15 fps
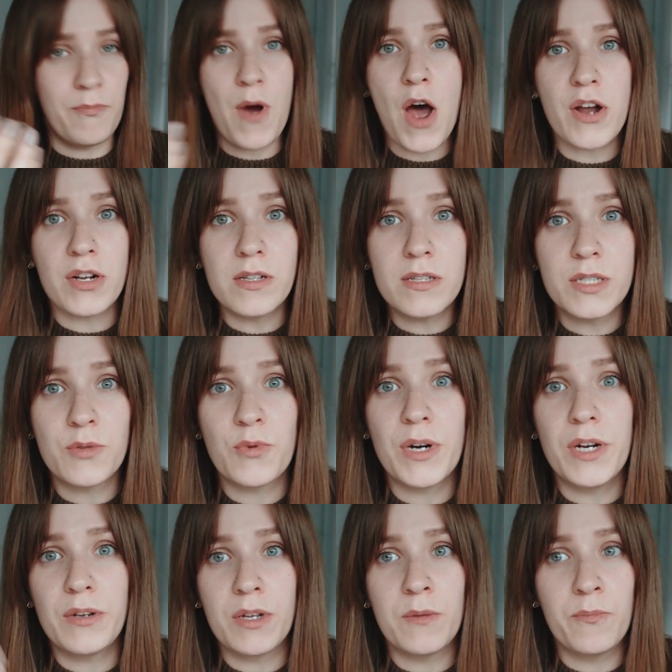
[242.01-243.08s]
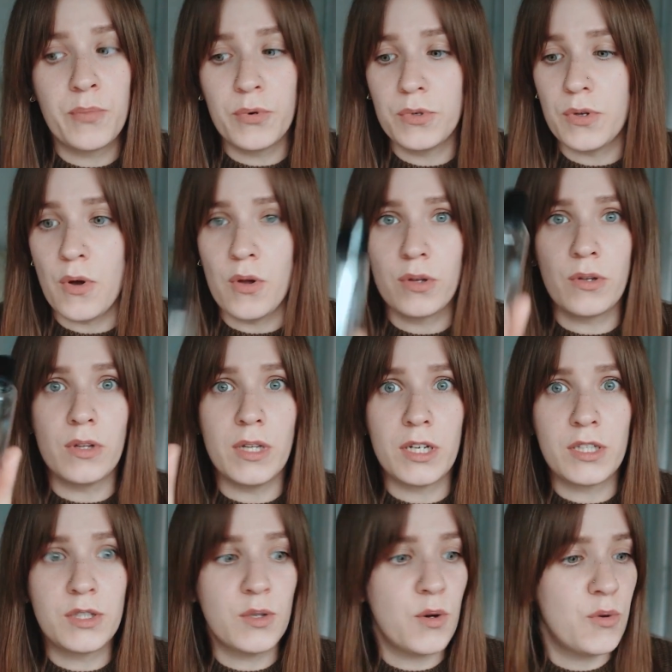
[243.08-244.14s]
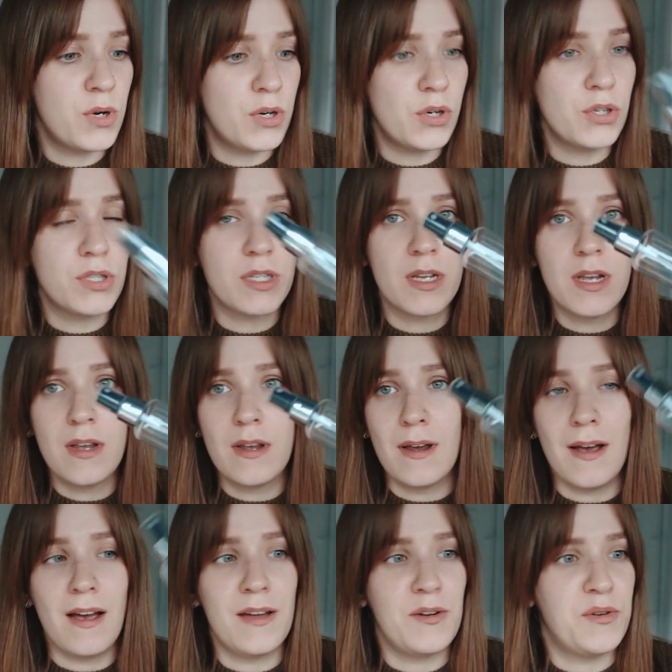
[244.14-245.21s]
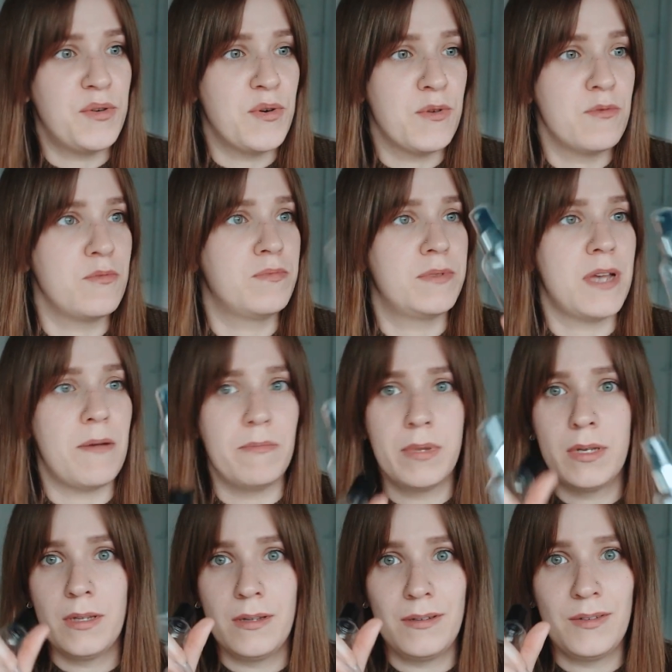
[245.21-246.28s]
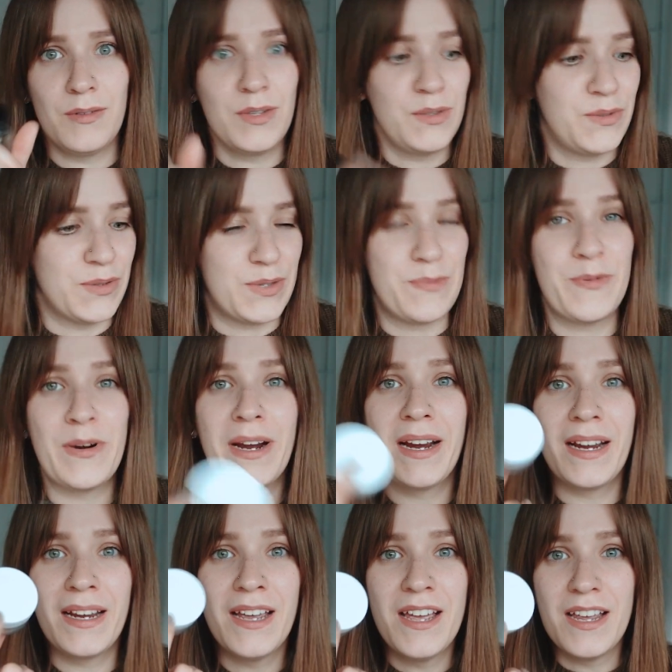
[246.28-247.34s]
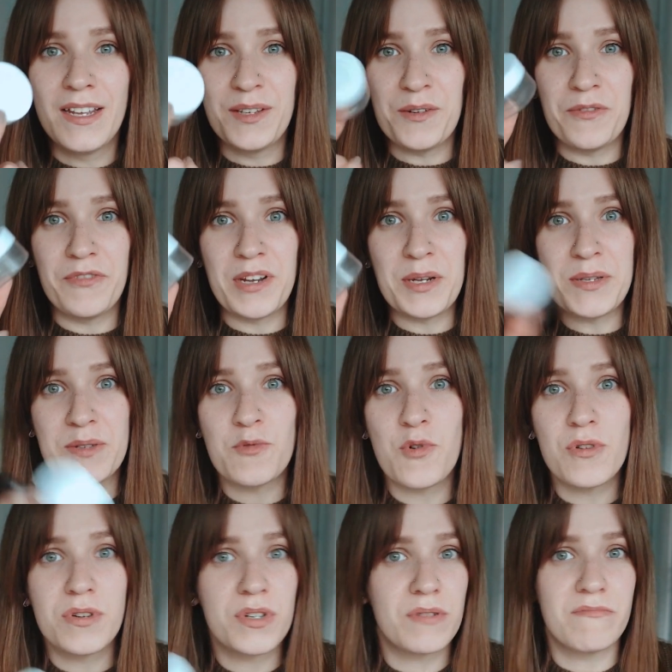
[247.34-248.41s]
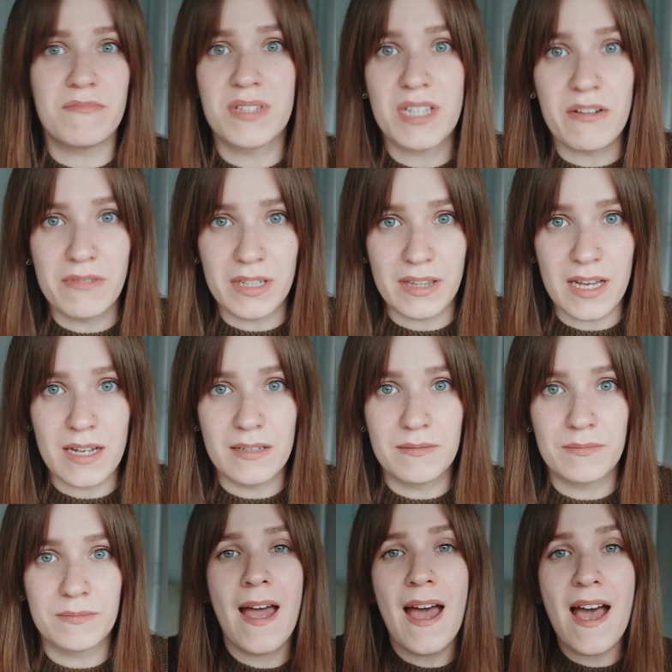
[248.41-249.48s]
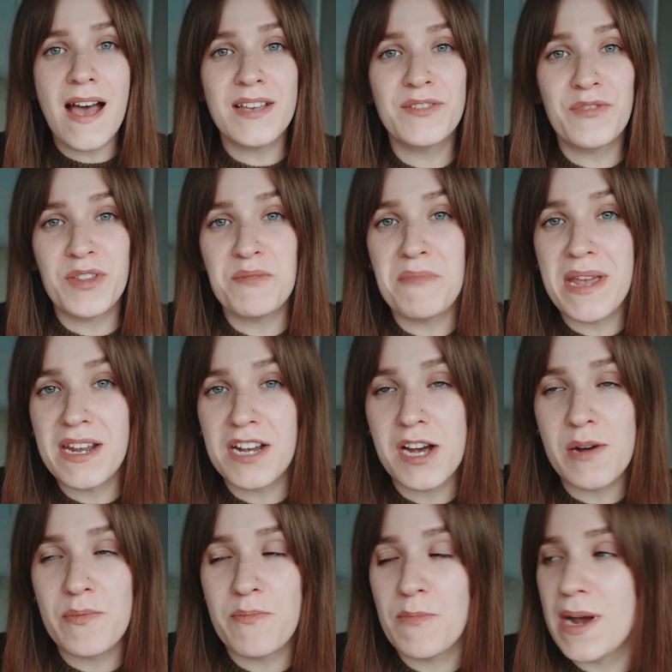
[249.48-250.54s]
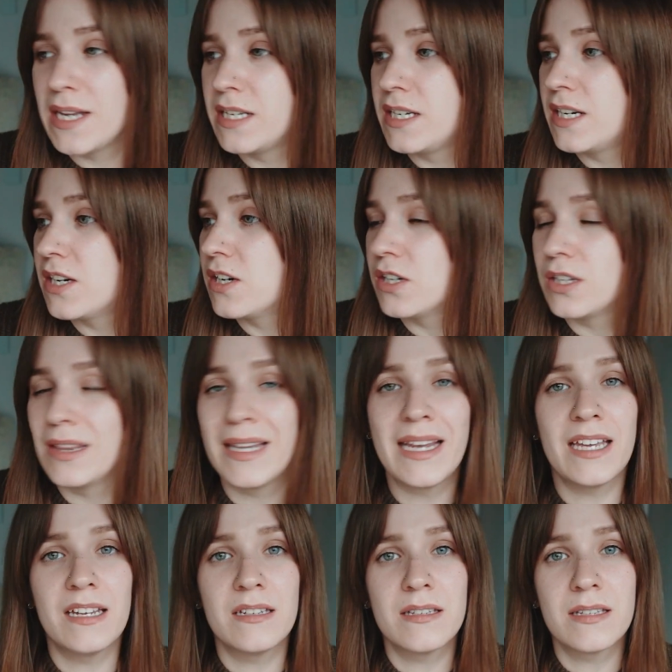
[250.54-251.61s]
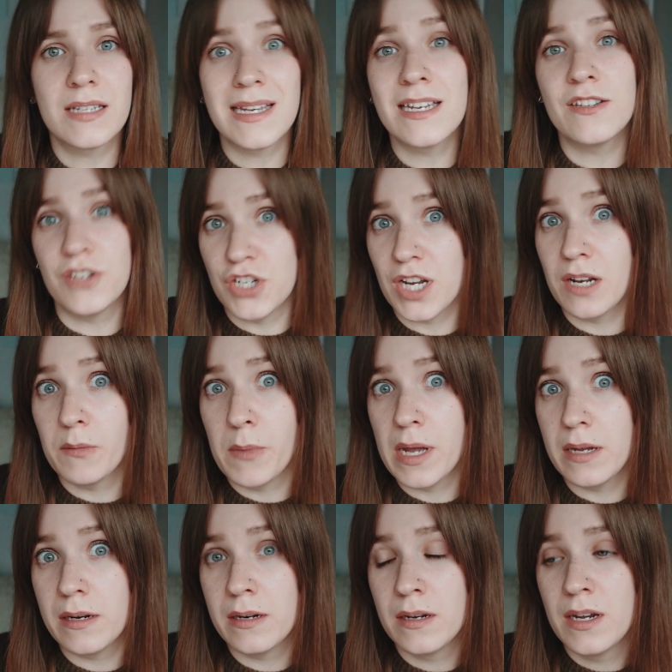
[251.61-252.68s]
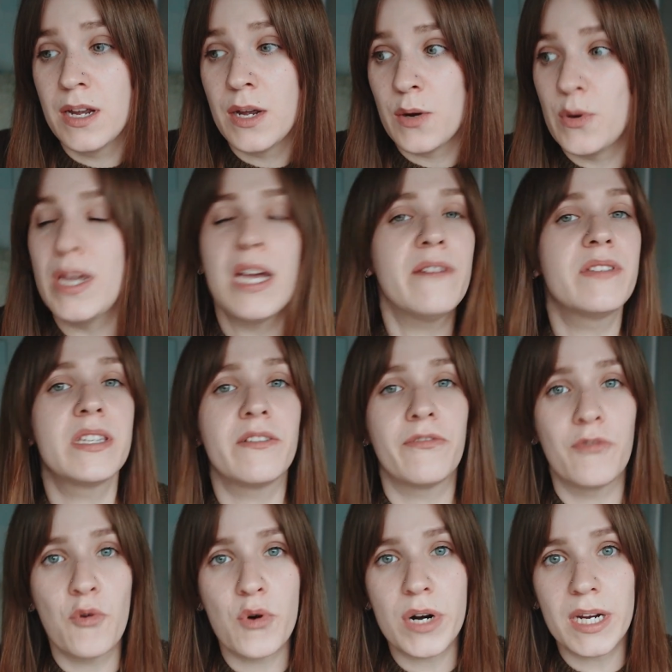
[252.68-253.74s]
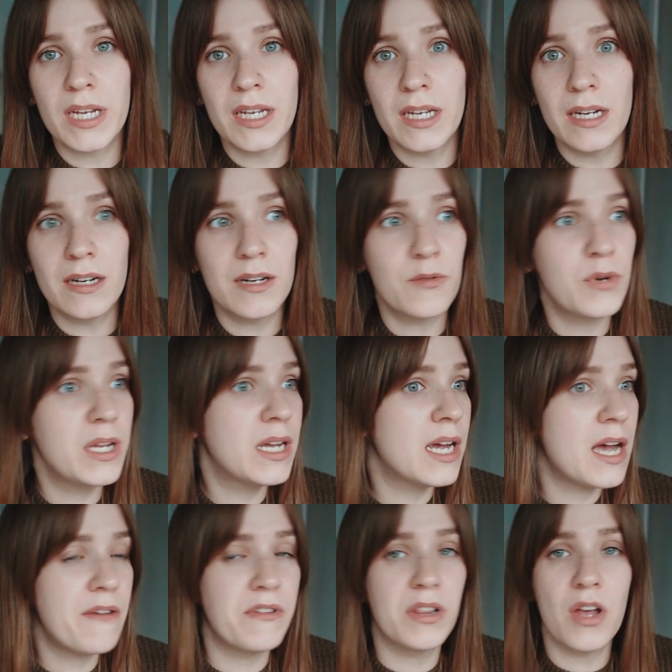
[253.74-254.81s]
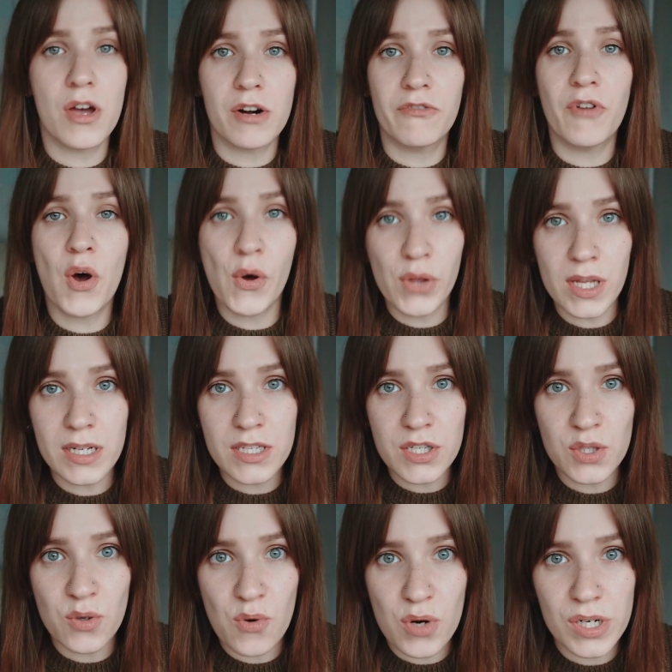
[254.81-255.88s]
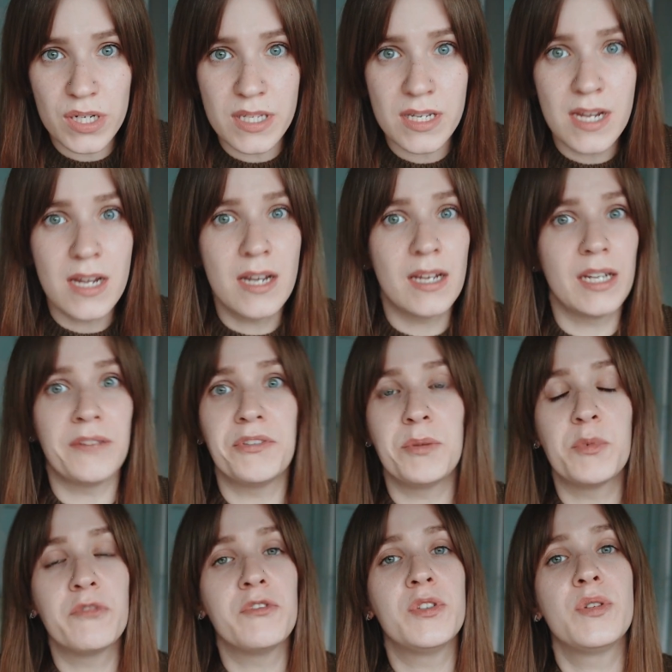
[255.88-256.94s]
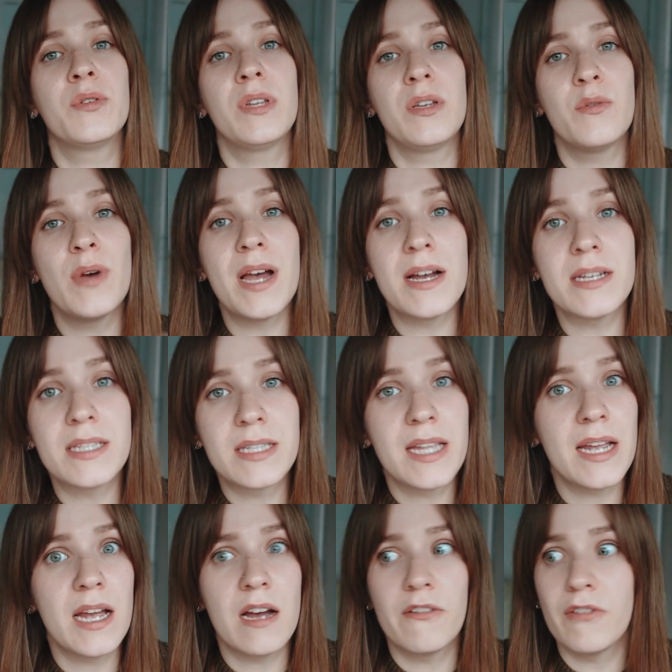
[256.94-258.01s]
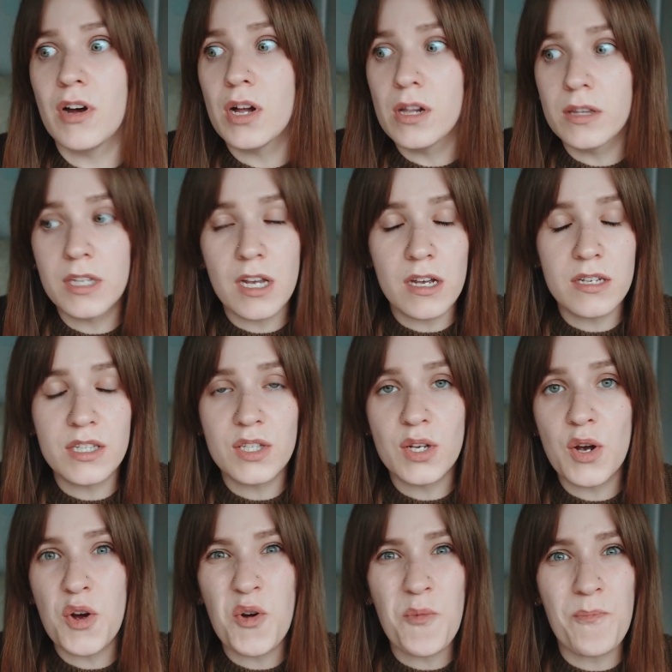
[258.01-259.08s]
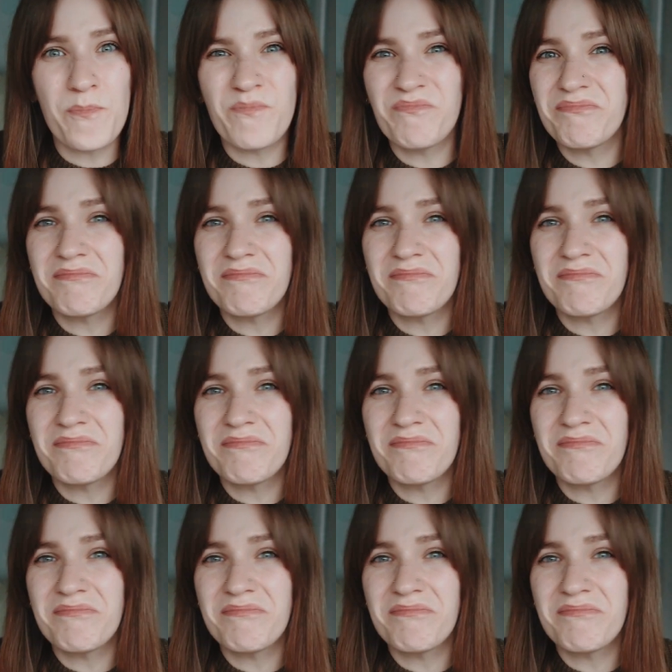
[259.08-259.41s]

bottles where you can put all your like toners, I don't know, something you need to spray, your face wash, stuff like that. As for the makeup, my dear ladies and gentlemen, we have Sephora here, we have a lot of online stores. If you move into the US, they have Ulta, so